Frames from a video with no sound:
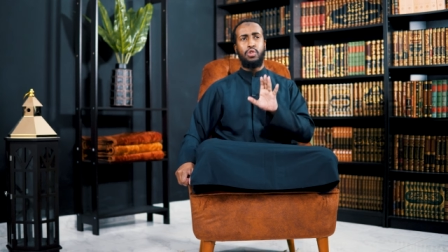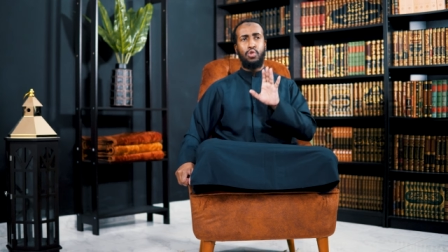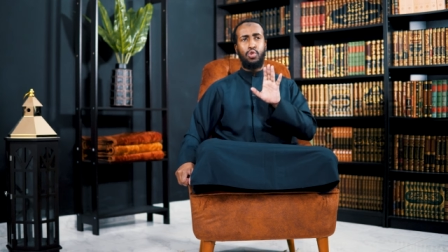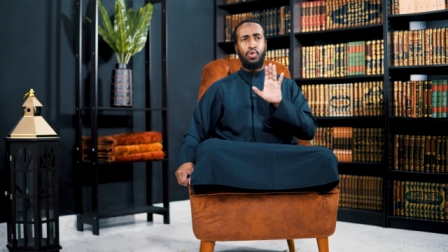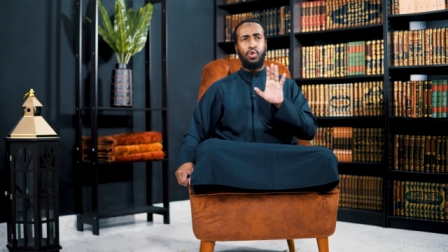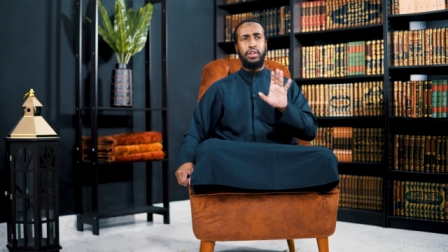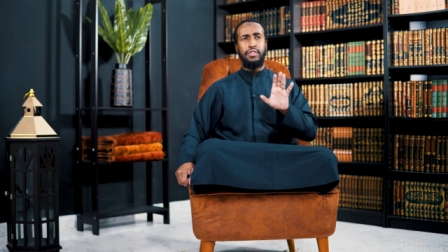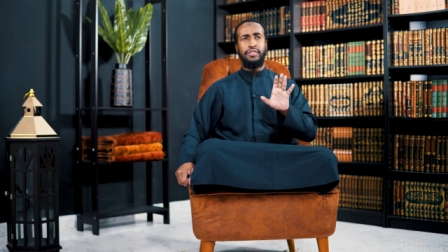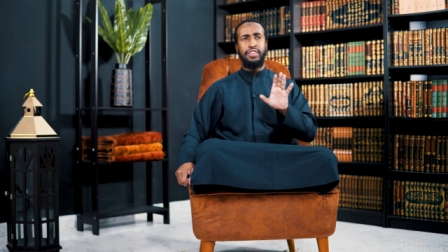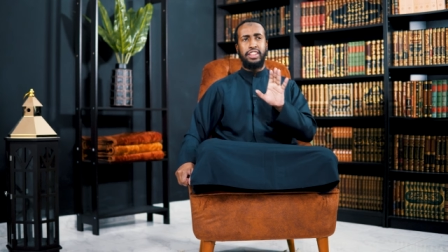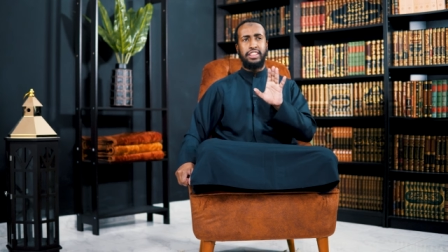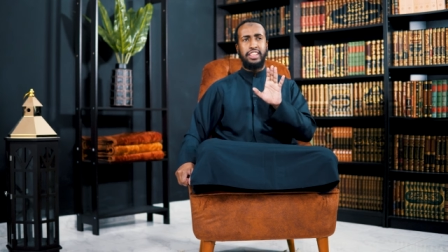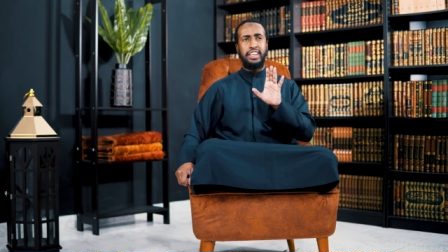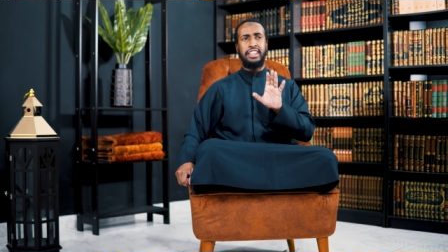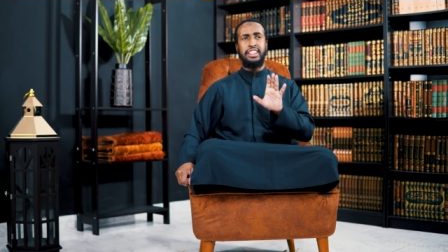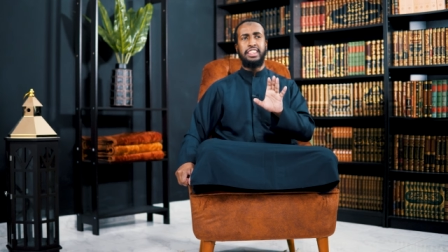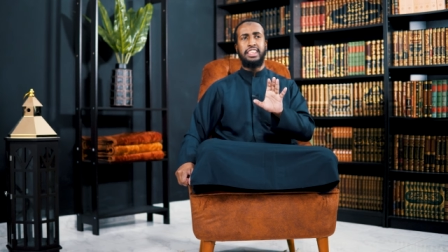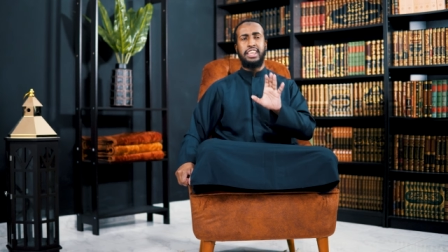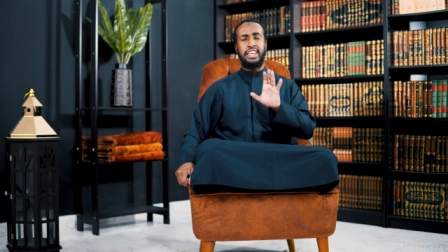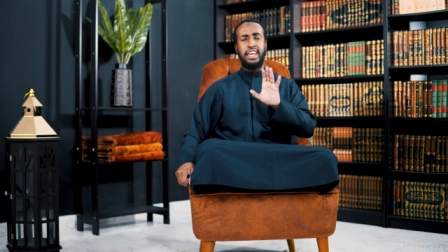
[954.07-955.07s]
all of it
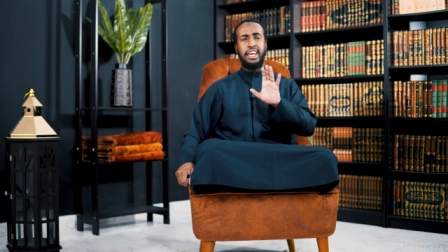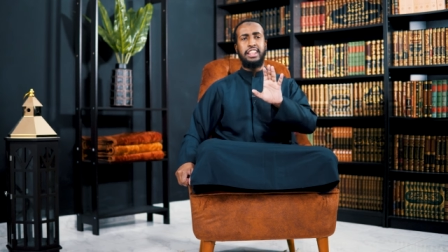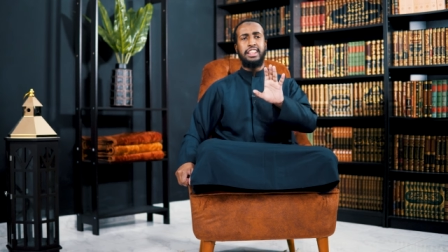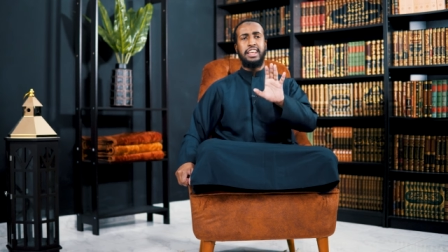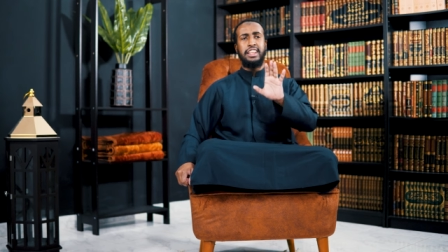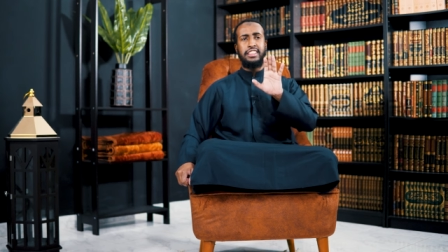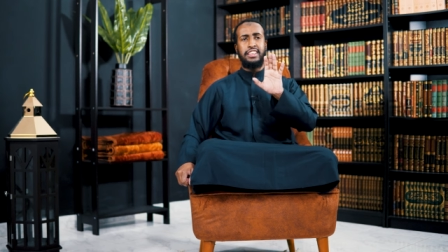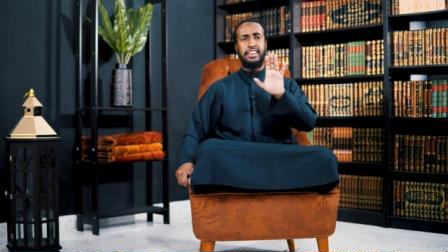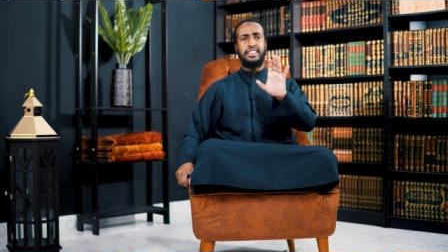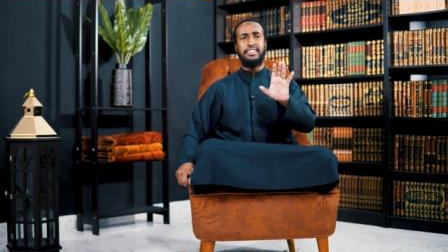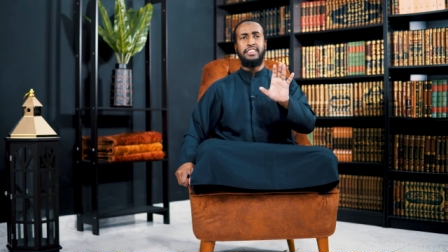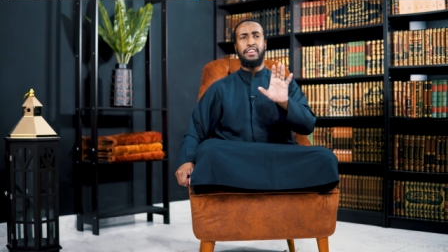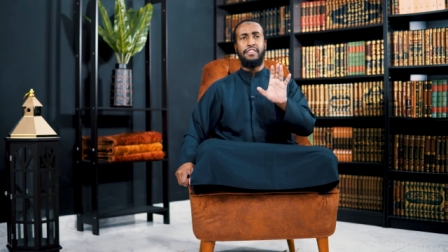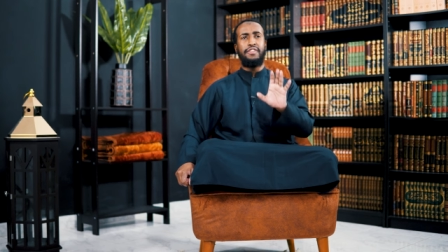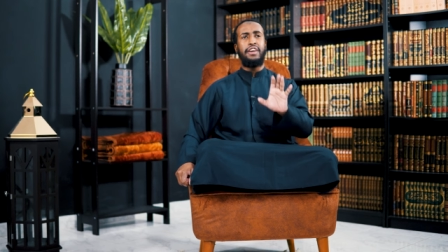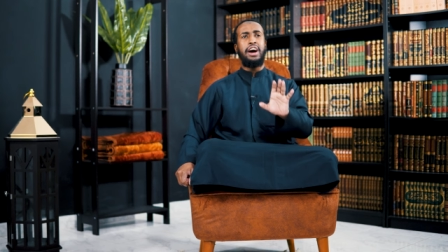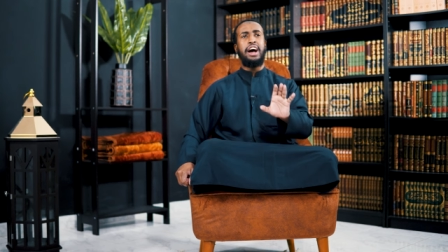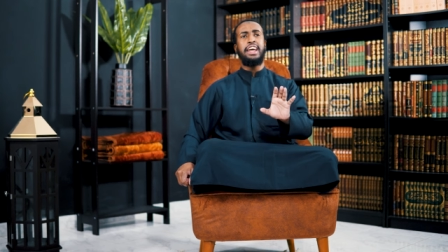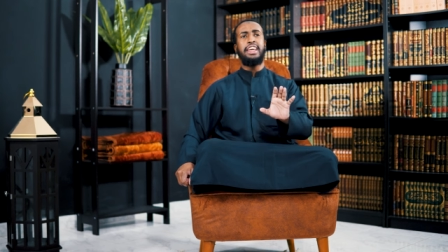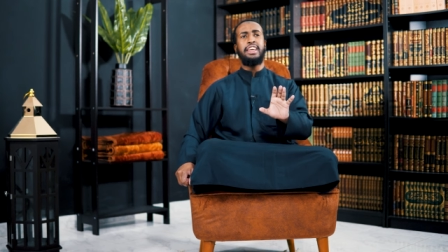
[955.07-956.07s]
indicate and
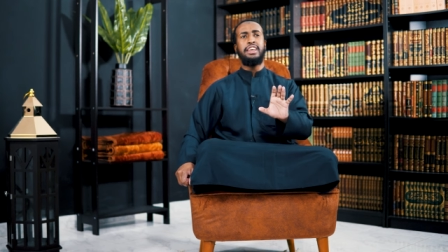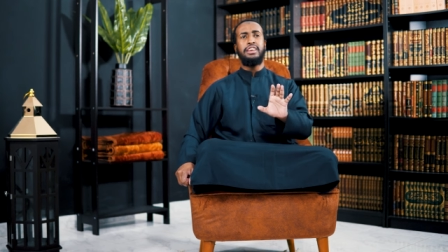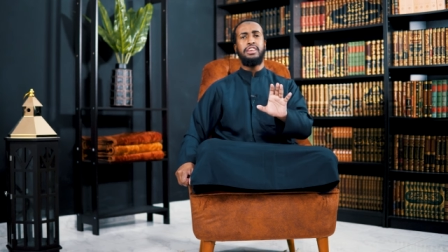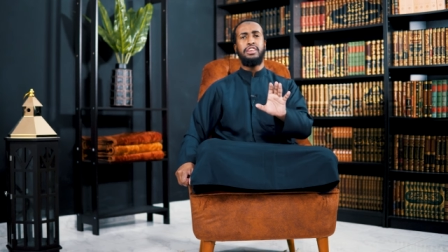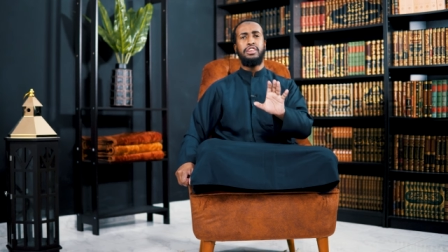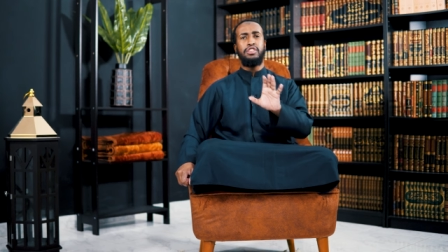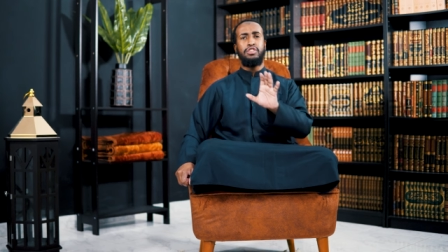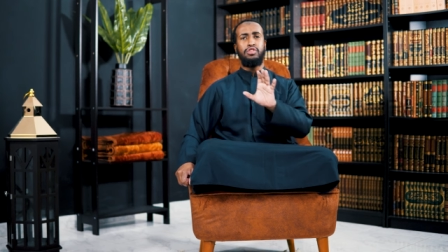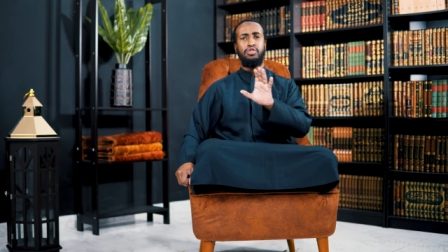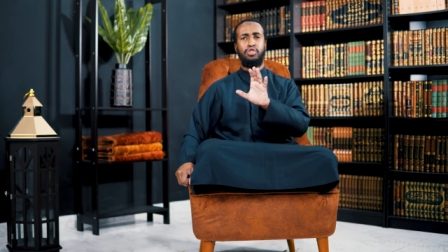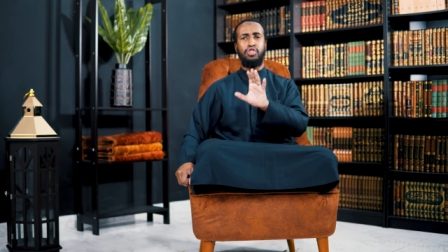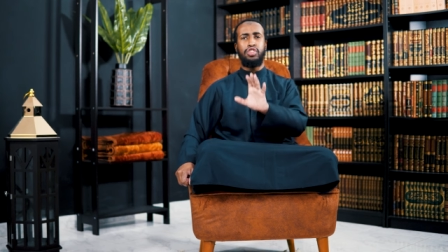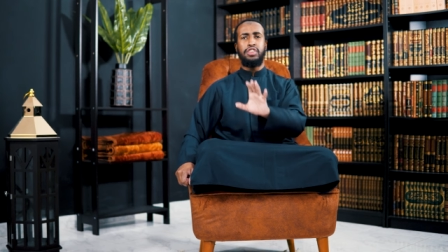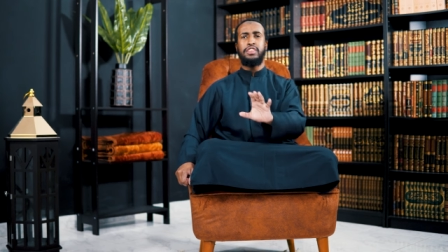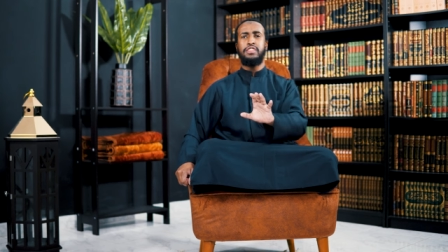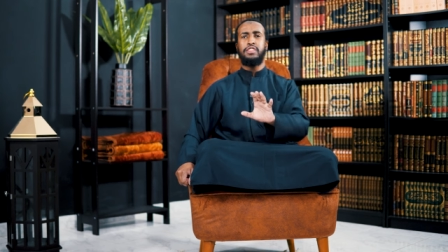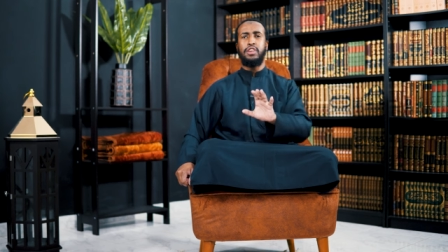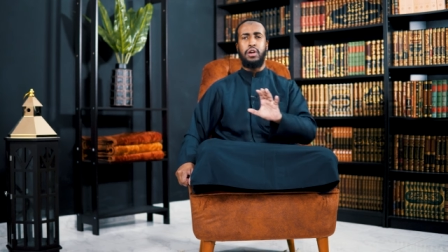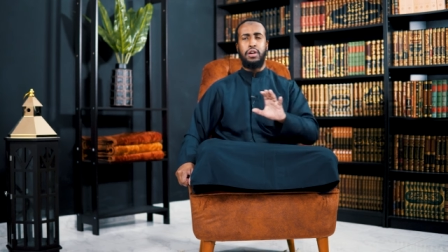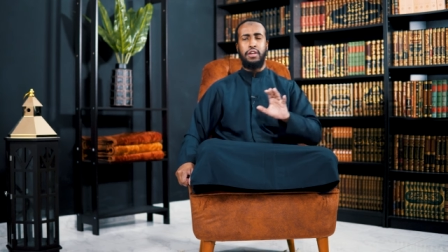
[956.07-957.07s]
testify to
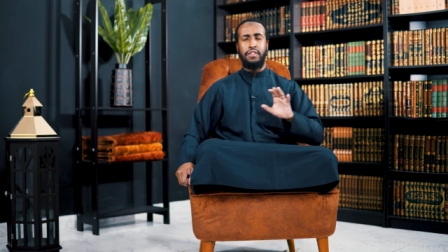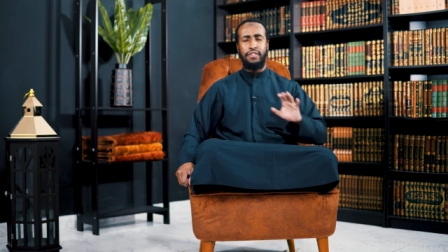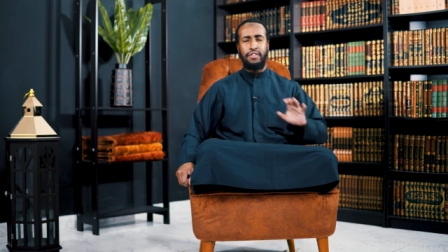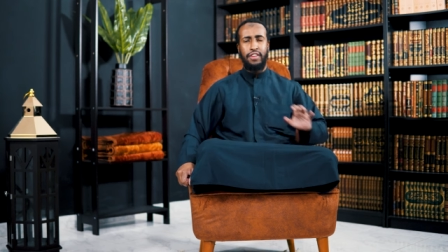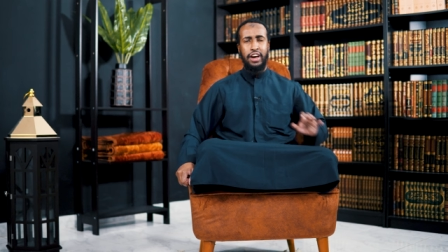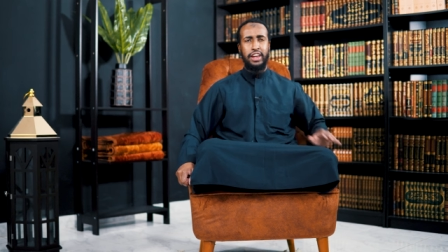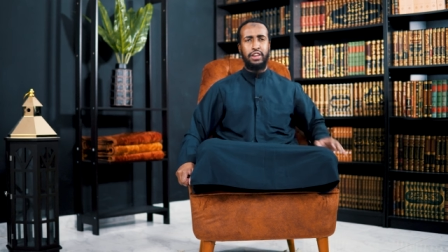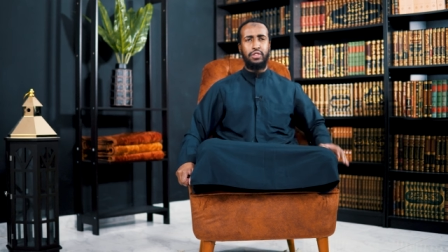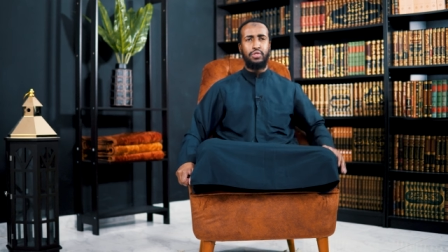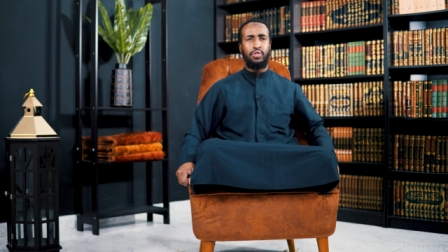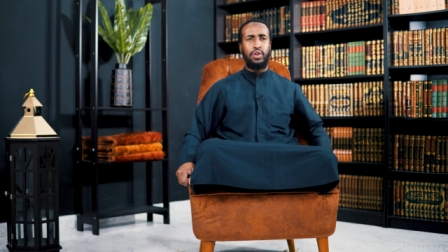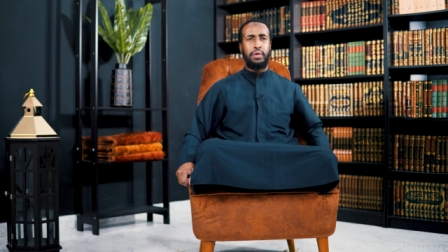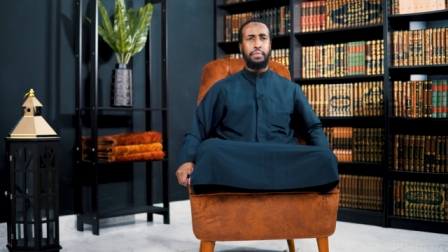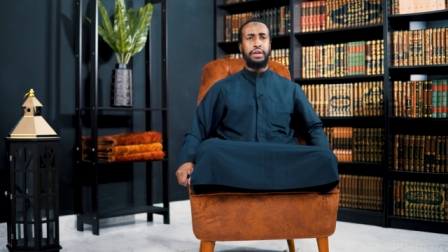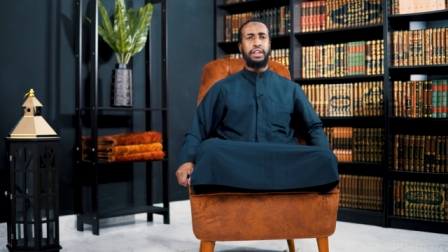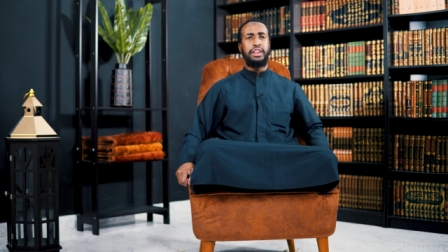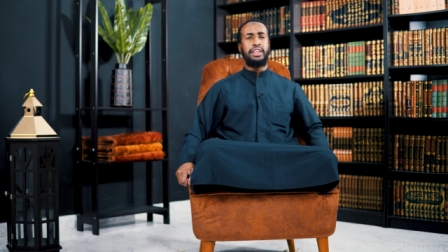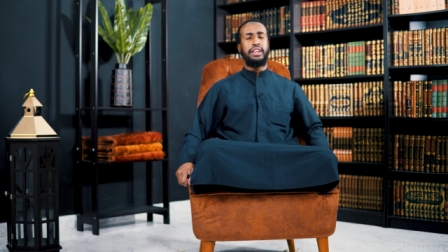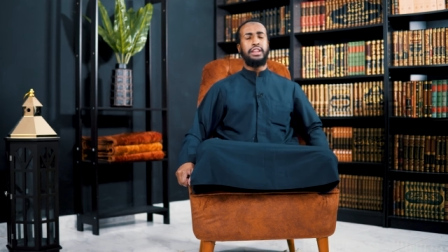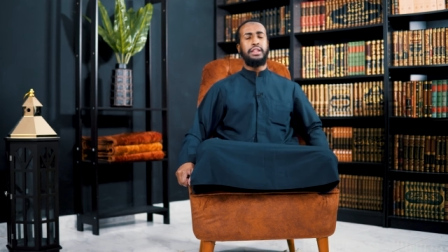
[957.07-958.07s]
this final
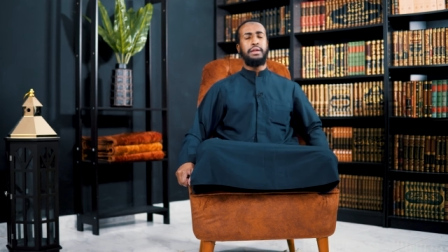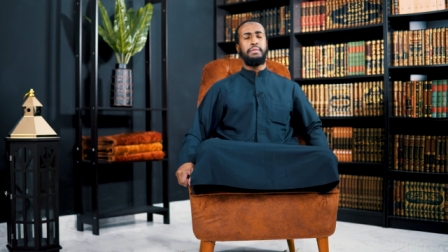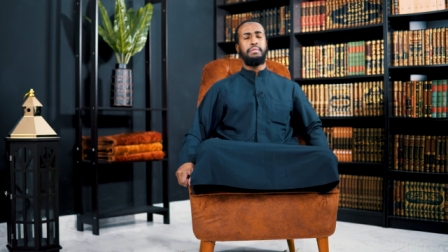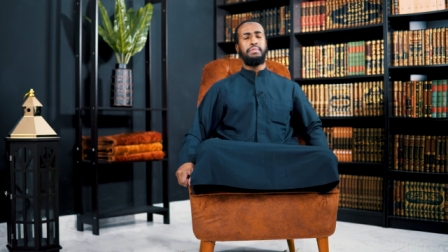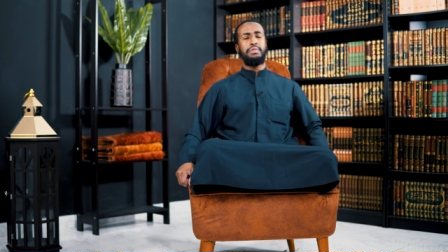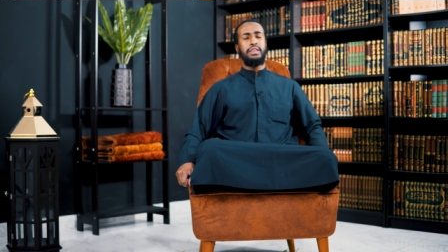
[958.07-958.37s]
opinion.